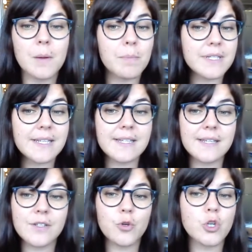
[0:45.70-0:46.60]

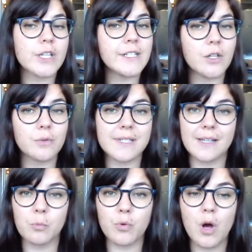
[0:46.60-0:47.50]
Businesses usually don't
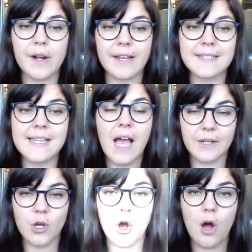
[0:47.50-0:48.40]
sell products
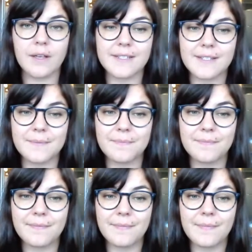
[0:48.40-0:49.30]
at cost.
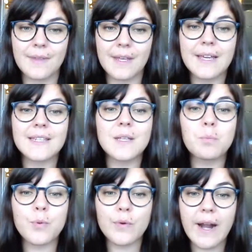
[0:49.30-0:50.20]
The
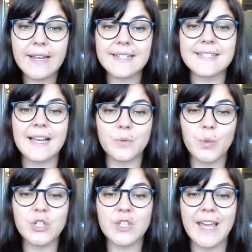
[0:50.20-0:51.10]
price at
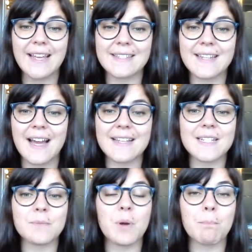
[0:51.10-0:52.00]
which the end
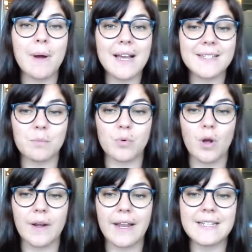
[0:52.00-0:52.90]
customer buys a
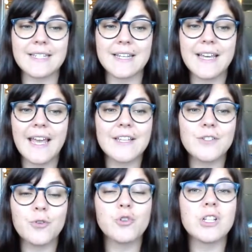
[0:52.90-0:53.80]
product is
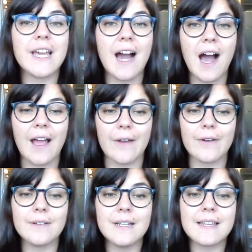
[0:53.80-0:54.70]
usually
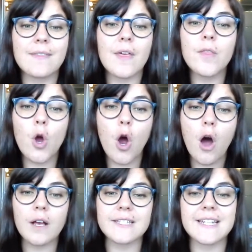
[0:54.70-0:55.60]
higher than the
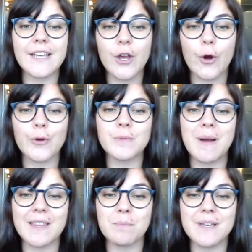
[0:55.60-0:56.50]
cost incurred
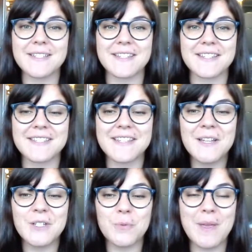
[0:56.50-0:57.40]
by the business
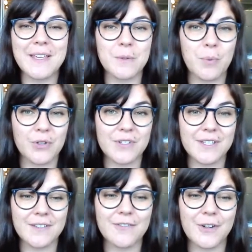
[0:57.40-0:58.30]
to make the
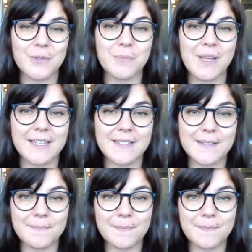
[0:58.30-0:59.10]
purchase in the first place.